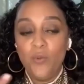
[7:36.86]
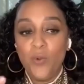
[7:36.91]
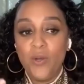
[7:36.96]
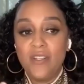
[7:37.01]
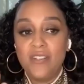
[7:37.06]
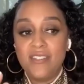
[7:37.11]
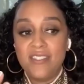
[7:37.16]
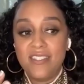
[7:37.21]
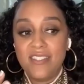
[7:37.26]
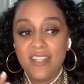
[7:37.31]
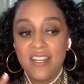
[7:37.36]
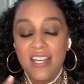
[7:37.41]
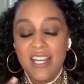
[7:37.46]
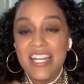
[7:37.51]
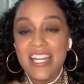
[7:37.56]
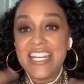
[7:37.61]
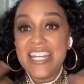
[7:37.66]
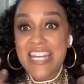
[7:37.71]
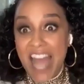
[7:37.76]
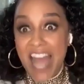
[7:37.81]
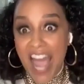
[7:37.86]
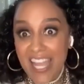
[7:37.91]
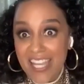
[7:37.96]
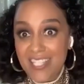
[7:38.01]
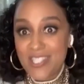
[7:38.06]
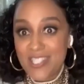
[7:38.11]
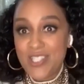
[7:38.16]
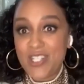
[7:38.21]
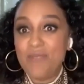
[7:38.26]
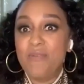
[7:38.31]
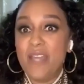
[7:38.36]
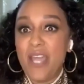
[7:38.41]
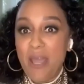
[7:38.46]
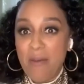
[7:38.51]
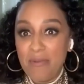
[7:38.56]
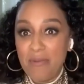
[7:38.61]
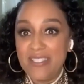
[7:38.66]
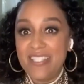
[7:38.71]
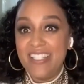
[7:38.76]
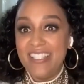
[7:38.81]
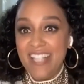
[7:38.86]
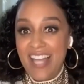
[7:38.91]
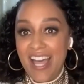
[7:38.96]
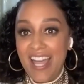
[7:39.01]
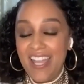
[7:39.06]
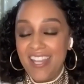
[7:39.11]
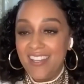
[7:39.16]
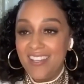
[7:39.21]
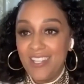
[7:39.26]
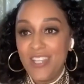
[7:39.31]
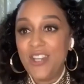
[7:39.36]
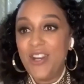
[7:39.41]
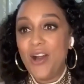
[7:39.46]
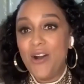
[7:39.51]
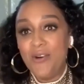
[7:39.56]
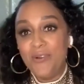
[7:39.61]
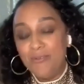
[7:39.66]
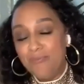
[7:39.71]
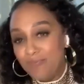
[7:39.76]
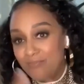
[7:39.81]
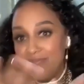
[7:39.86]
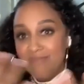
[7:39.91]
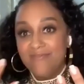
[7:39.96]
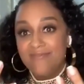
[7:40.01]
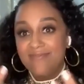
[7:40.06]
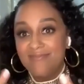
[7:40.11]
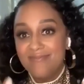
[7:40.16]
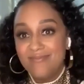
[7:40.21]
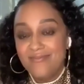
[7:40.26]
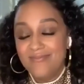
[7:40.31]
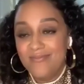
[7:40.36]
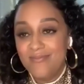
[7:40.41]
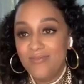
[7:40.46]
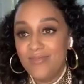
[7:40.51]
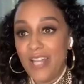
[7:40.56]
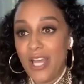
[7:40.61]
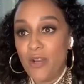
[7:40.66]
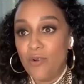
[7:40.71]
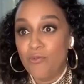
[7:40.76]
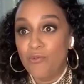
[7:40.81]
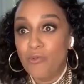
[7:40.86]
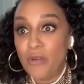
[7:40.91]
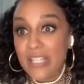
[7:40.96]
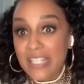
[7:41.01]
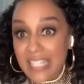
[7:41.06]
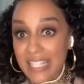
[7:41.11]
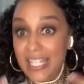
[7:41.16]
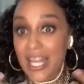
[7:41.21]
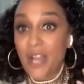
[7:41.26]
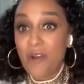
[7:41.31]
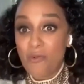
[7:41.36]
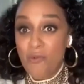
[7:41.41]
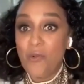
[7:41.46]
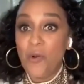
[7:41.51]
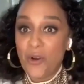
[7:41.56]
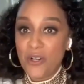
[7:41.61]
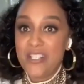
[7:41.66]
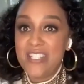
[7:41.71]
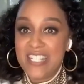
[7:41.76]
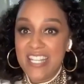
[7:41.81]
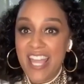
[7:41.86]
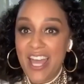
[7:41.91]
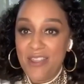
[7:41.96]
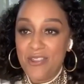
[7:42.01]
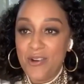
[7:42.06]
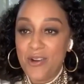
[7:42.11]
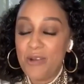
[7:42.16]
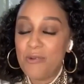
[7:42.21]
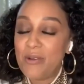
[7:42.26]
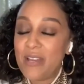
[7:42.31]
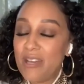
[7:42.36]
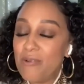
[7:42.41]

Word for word: it was nice to be able to, like, you know, like, really, like, work together.